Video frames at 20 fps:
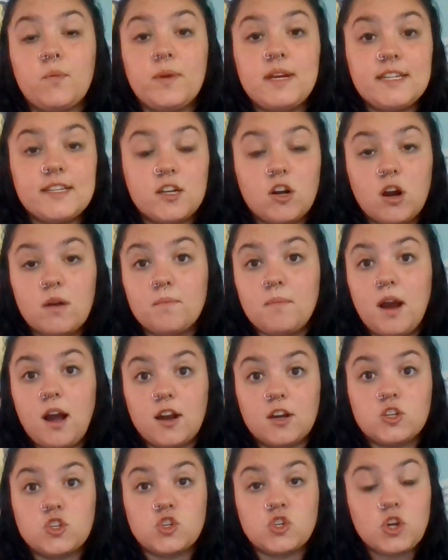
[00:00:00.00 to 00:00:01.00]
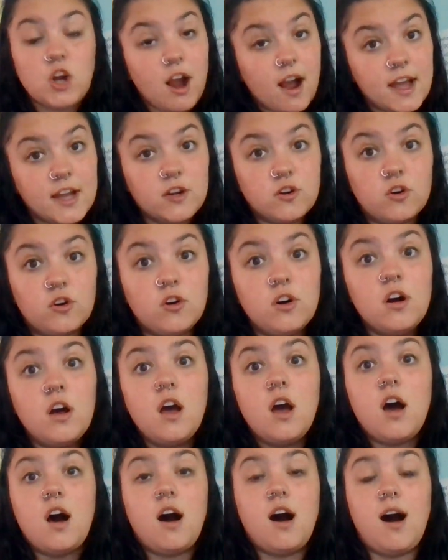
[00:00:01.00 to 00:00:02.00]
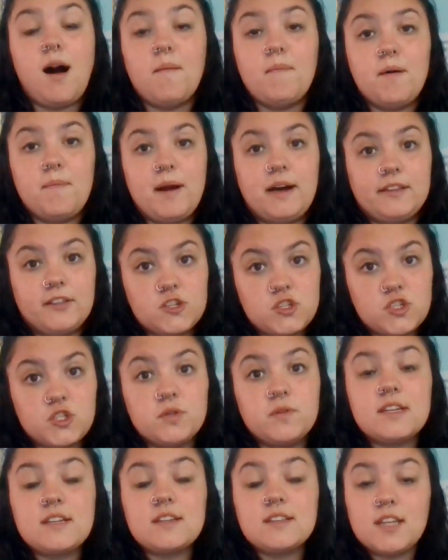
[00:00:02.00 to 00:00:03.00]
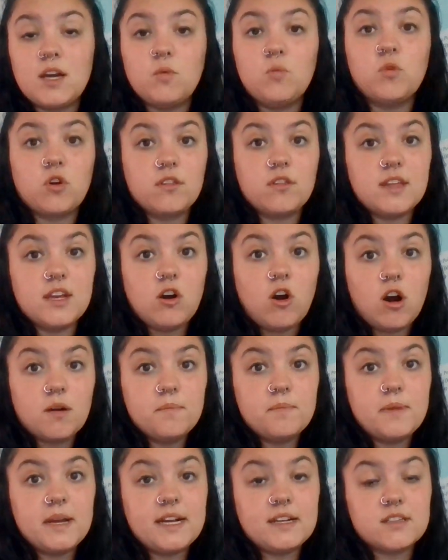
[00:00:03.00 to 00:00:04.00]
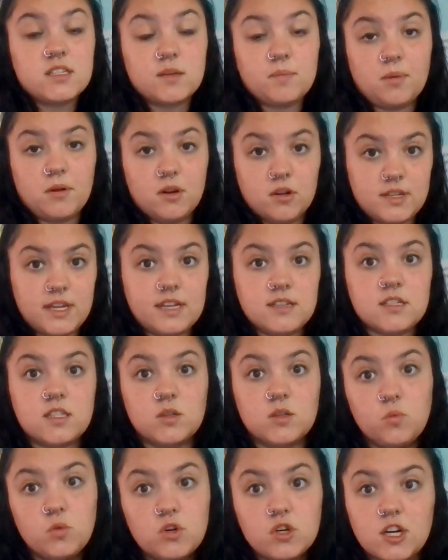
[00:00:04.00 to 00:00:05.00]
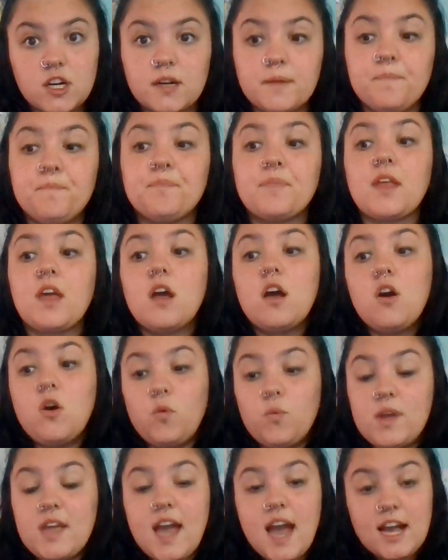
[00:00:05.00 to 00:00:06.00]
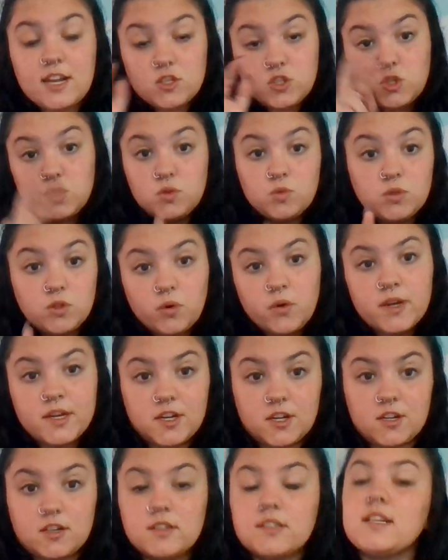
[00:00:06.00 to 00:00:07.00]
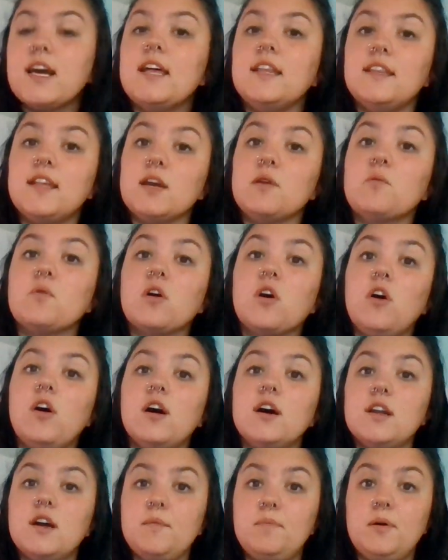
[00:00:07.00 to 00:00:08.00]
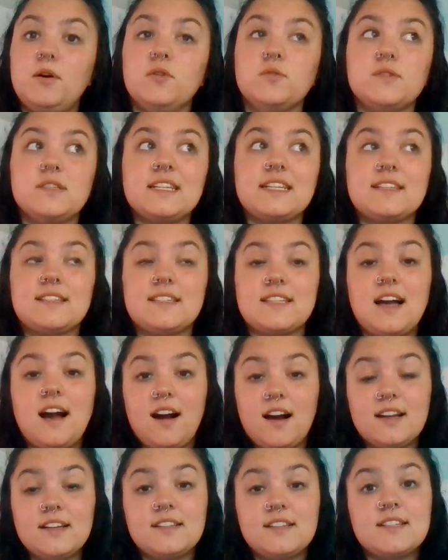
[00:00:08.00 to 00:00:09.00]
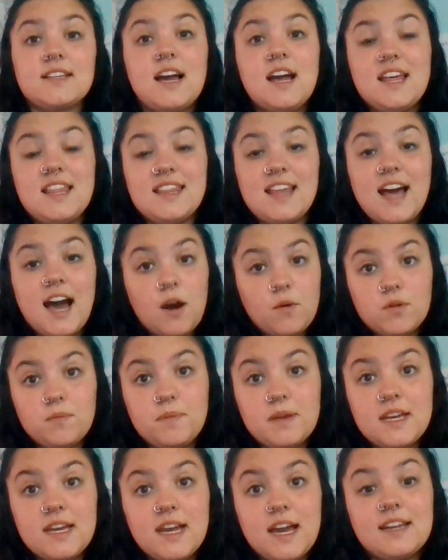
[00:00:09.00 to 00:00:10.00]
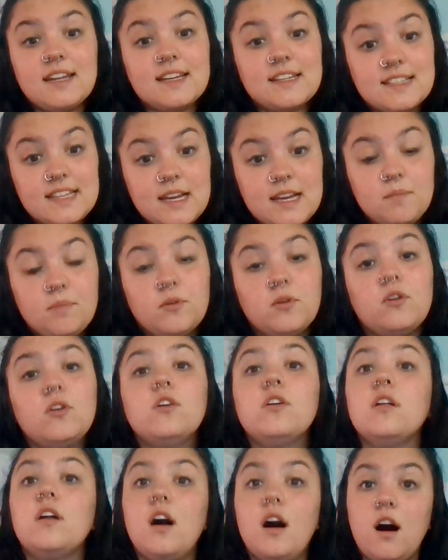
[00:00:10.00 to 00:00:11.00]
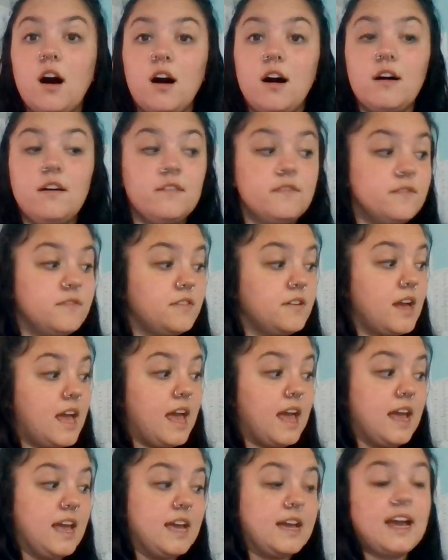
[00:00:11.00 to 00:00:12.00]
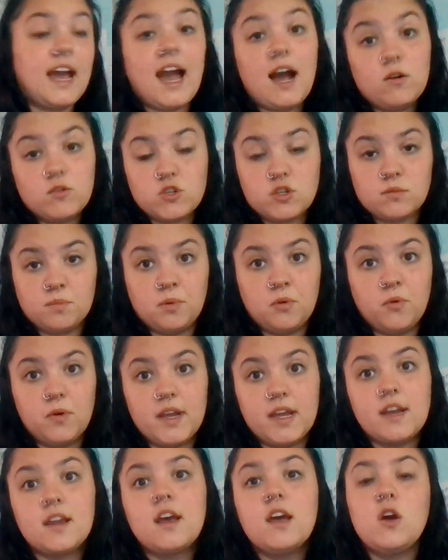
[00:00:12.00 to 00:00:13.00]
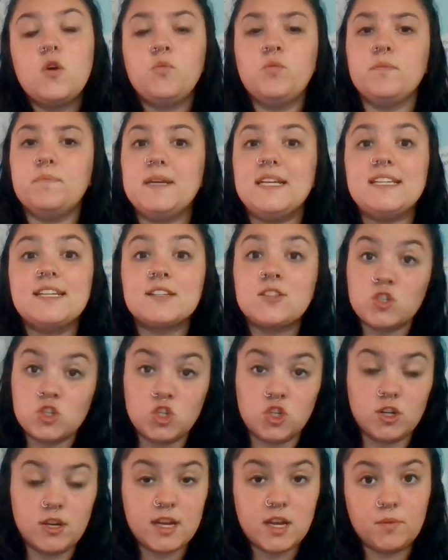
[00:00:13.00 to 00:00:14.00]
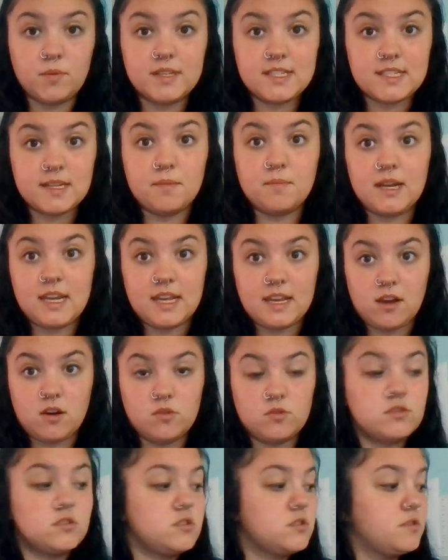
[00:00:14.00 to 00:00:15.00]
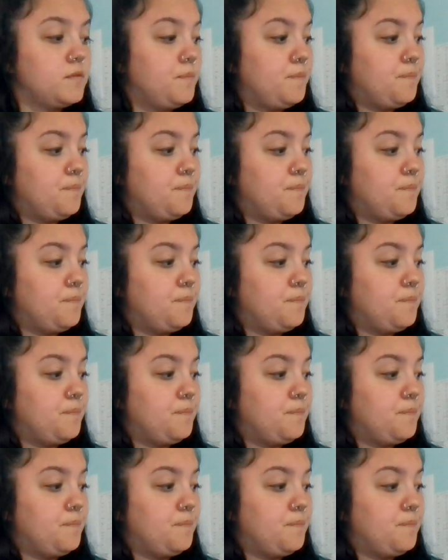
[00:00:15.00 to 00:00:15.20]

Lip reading: we did our mock trial about the students that wore the armbands to protest the war, we had 2 lawyers and they were on opposing sides. That would be an example of a counterpoint, would be disagreeing with somebody else.